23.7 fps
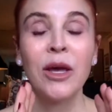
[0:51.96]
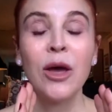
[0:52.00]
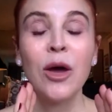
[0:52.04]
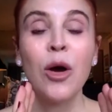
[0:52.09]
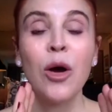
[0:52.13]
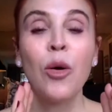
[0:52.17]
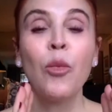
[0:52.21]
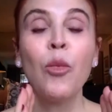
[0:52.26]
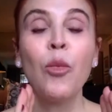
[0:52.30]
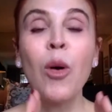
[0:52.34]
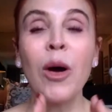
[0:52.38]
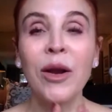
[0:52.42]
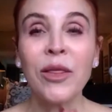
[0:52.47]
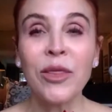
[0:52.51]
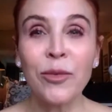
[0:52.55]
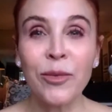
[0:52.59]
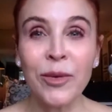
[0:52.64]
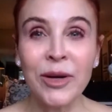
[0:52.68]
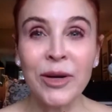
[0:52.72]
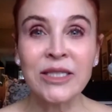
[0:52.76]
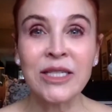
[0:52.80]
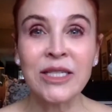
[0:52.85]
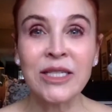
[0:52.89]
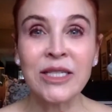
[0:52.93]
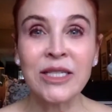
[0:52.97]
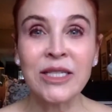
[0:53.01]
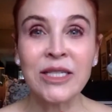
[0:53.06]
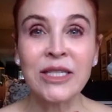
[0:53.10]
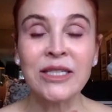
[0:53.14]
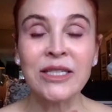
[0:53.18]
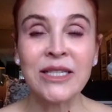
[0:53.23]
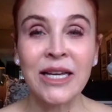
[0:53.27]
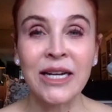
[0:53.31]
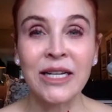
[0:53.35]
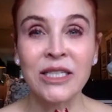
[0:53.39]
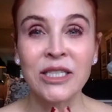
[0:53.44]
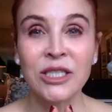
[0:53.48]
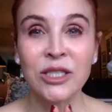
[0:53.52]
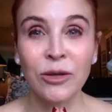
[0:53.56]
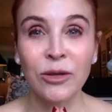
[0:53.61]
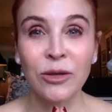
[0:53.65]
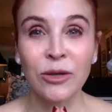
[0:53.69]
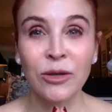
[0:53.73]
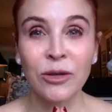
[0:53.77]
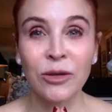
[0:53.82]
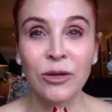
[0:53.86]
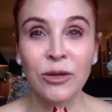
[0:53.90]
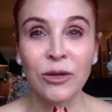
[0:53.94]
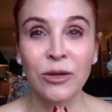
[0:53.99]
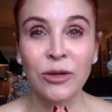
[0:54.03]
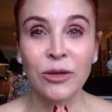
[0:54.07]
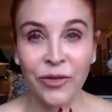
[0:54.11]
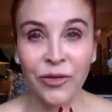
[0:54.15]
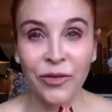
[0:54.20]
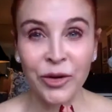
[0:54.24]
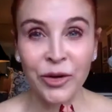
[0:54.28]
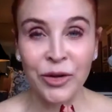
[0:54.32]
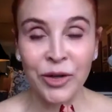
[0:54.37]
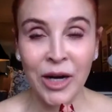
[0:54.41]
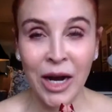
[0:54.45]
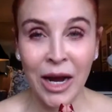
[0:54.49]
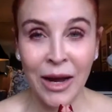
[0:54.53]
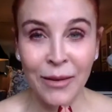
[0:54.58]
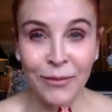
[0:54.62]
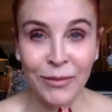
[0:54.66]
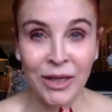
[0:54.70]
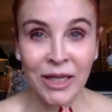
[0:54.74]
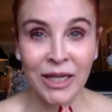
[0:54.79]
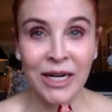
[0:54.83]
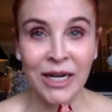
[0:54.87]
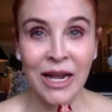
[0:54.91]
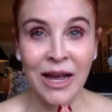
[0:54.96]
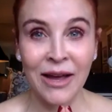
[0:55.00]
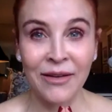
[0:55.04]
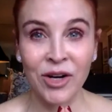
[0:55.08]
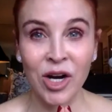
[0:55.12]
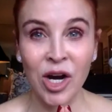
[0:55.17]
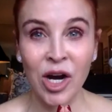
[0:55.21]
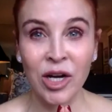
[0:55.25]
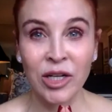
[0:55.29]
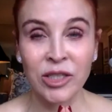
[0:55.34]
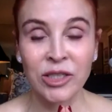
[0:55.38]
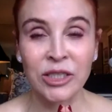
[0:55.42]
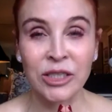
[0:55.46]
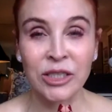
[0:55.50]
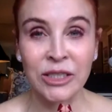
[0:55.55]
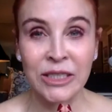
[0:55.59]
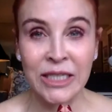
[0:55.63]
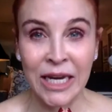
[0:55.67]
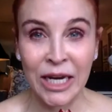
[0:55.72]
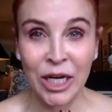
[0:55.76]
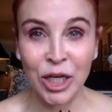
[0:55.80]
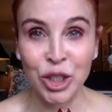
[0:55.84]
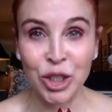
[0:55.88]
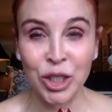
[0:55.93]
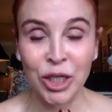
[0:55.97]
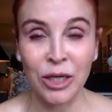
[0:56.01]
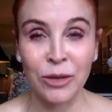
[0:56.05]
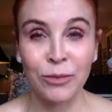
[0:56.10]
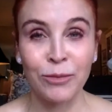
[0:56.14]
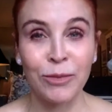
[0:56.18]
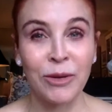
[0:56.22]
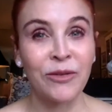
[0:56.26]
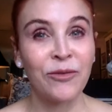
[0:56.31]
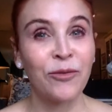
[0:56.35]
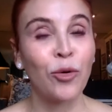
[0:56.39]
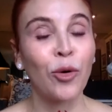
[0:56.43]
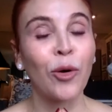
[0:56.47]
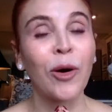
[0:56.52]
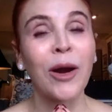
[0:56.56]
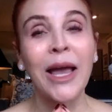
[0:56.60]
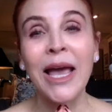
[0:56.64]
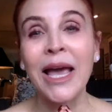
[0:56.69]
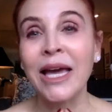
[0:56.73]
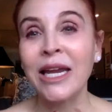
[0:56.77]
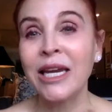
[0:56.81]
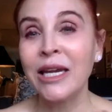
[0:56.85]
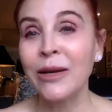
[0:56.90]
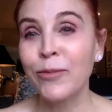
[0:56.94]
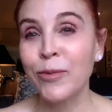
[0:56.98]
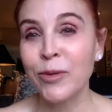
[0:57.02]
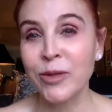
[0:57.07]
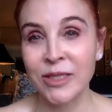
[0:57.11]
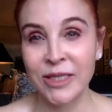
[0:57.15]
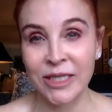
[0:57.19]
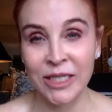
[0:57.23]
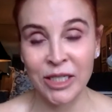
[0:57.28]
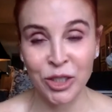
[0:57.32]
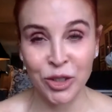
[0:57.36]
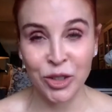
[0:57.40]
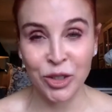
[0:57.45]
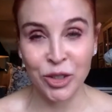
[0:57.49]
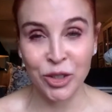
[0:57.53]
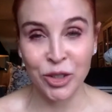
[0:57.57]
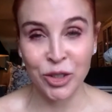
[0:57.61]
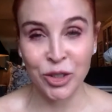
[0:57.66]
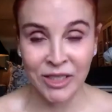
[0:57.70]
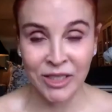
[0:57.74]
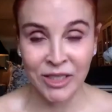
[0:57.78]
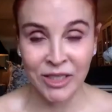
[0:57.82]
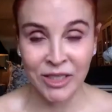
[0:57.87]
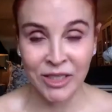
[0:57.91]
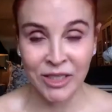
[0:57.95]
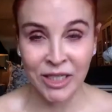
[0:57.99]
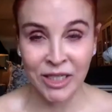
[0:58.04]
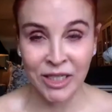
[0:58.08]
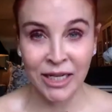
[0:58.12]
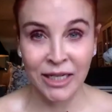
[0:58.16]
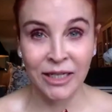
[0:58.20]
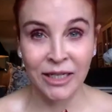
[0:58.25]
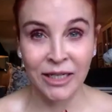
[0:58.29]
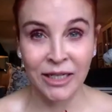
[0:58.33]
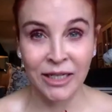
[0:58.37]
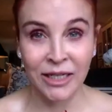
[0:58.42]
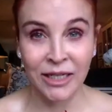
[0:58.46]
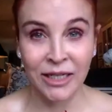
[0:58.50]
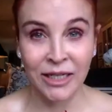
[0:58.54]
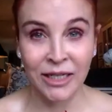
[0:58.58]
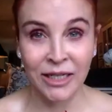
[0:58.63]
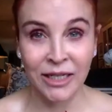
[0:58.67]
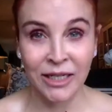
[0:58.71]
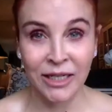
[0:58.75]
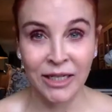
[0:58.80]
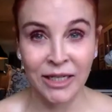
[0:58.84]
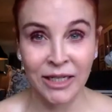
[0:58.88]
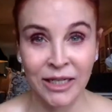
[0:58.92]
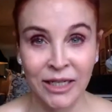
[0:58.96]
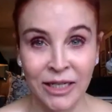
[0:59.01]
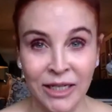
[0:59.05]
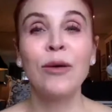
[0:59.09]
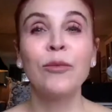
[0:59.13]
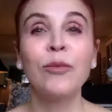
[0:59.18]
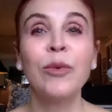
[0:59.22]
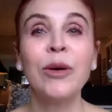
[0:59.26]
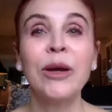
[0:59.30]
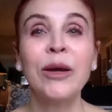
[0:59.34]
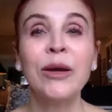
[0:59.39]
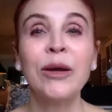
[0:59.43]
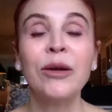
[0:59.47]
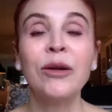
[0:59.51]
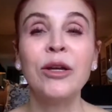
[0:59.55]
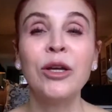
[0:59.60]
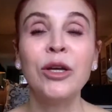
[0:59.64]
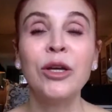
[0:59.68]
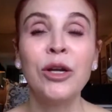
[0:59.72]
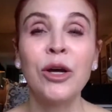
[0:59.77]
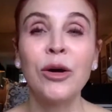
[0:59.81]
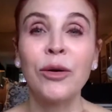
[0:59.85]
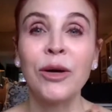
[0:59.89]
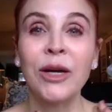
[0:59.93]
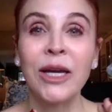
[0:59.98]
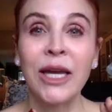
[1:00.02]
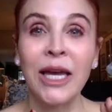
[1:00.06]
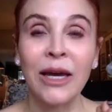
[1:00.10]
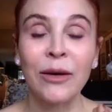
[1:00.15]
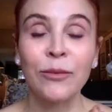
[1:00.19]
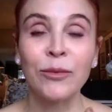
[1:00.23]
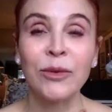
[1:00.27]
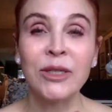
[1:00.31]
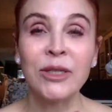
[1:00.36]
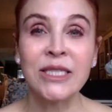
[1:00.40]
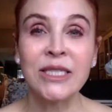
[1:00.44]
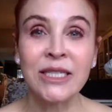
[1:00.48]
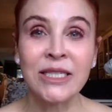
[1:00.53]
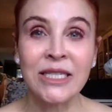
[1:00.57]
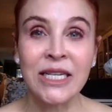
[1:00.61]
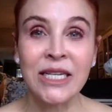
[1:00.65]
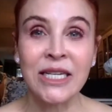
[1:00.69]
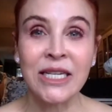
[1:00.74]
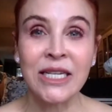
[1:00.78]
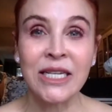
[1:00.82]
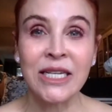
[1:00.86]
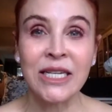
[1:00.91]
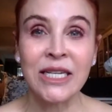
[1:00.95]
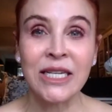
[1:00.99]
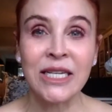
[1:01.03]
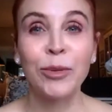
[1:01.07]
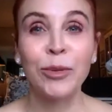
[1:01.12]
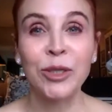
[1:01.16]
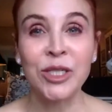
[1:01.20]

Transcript: one of the reasons that it's so important for you to come in and have a consultation before any procedure that you have done is that we, you know, again, we sit down and put